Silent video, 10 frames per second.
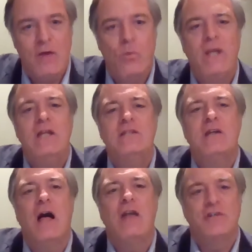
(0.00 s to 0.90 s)
We need
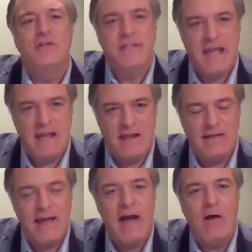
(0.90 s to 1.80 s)
to understand
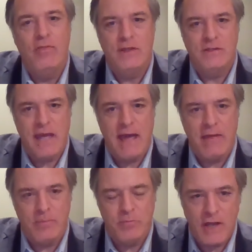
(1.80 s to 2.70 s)
how the, how
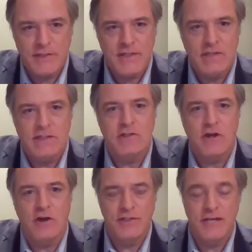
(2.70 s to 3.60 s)
the processes
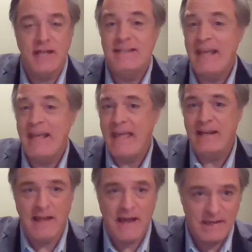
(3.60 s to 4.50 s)
are set to
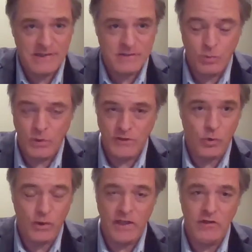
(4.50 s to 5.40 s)
analyze what's
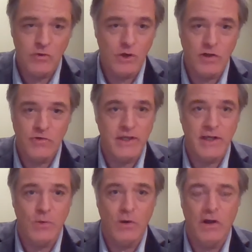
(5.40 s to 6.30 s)
going into our
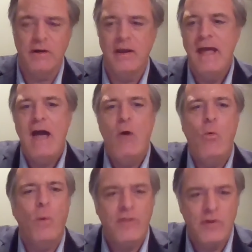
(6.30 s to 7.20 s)
drinking water,
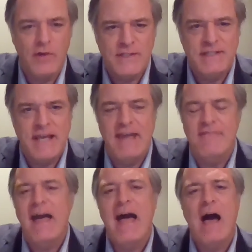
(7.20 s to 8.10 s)
whether it's
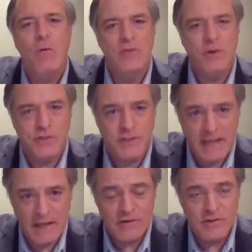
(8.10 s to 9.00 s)
safe. How are those
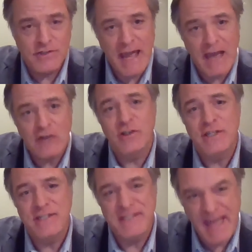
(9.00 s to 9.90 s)
standards
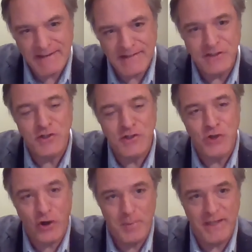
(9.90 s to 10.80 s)
actually set to
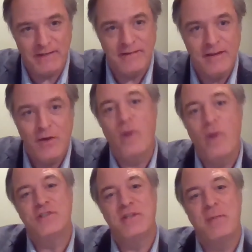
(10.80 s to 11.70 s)
determine
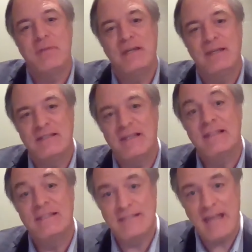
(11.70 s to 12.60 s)
whether something is
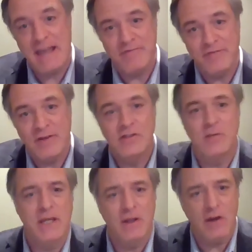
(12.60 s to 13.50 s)
safe to
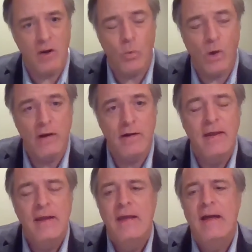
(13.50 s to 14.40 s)
be in our water?
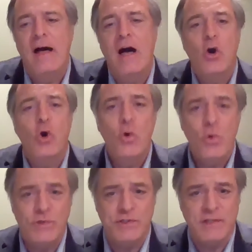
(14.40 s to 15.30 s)
Uh,
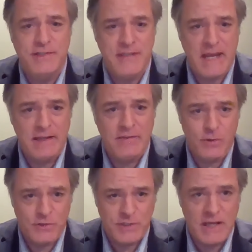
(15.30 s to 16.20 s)
who's setting
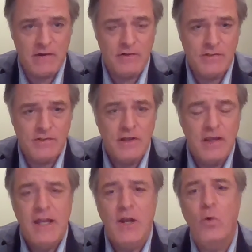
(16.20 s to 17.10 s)
those standards?
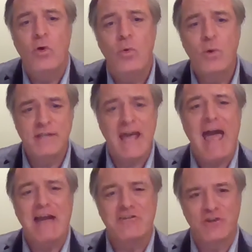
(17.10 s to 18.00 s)
You know, who is
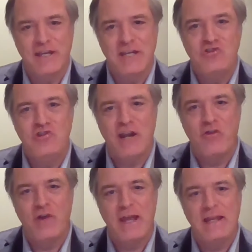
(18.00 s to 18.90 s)
actually
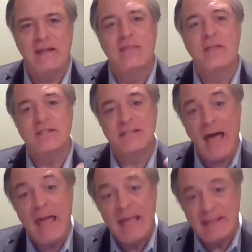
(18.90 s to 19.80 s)
generating the
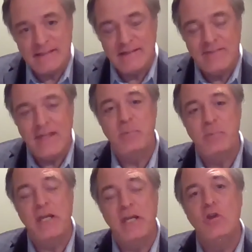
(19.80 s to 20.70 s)
science that's
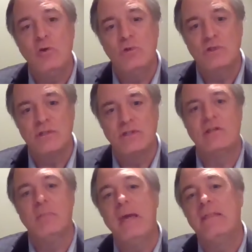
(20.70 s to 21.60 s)
being used
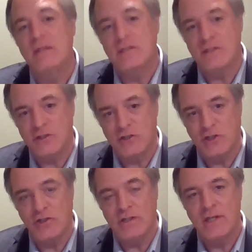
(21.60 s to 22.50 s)
to make these decisions?